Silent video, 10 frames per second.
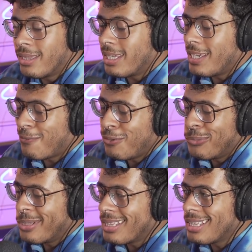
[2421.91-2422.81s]
That if
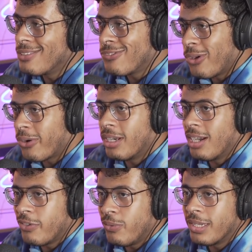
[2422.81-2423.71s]
you live long
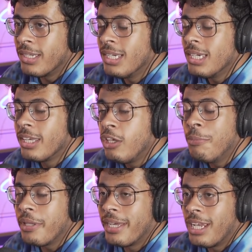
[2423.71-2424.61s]
enough, you can
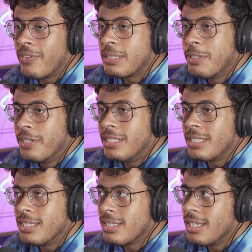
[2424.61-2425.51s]
accumulate enough
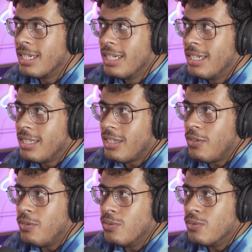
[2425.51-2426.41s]
experiences that
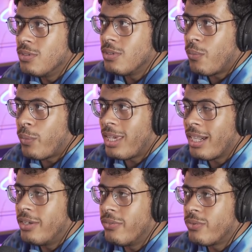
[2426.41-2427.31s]
you we
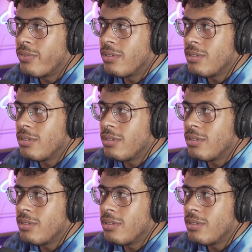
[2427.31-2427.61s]
kind of